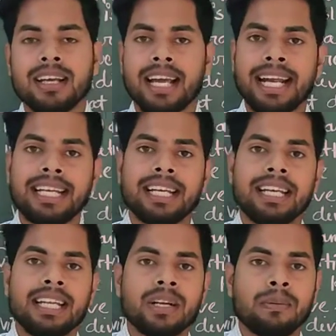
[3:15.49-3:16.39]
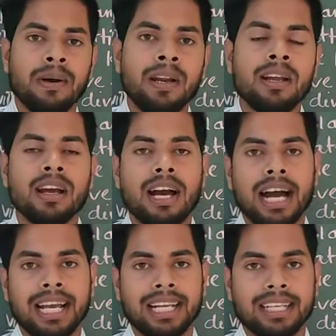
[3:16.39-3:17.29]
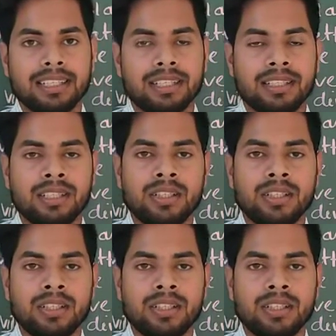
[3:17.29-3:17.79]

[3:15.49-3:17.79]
and Nicobar island.